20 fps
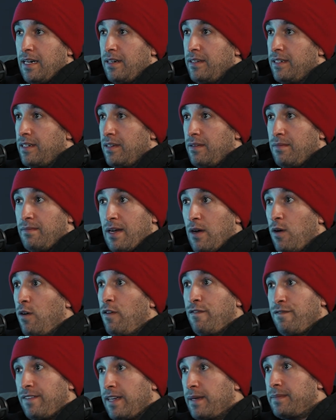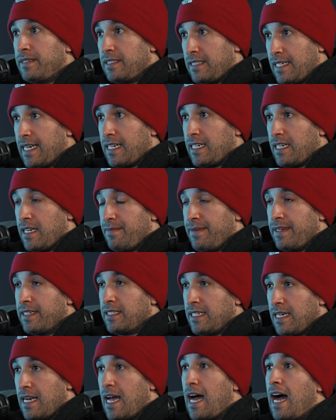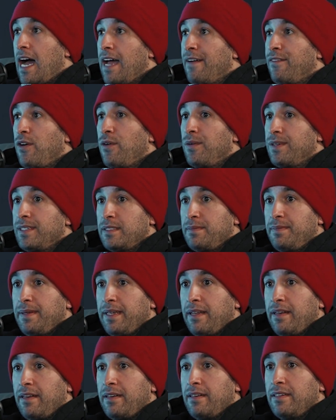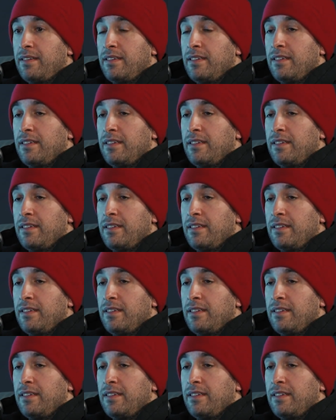You know, my whole family is academics, and I've always been,